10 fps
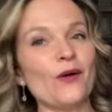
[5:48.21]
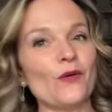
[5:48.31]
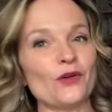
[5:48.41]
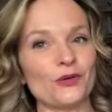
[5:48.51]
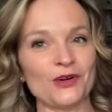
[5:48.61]

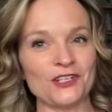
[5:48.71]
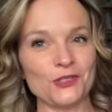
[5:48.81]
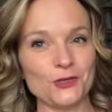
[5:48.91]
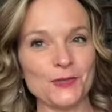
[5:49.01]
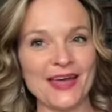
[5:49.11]
Or you want to
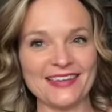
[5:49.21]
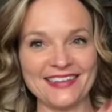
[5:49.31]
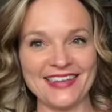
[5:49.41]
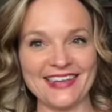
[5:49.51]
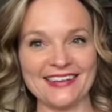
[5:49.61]
tune back
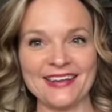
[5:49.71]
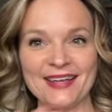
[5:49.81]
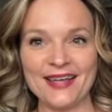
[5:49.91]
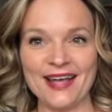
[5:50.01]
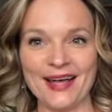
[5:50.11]
again
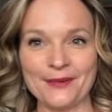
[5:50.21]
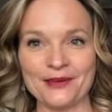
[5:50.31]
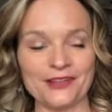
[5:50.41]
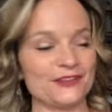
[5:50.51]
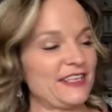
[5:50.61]

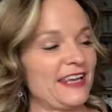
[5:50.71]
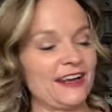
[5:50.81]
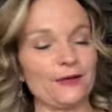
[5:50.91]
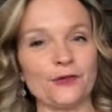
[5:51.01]
another day and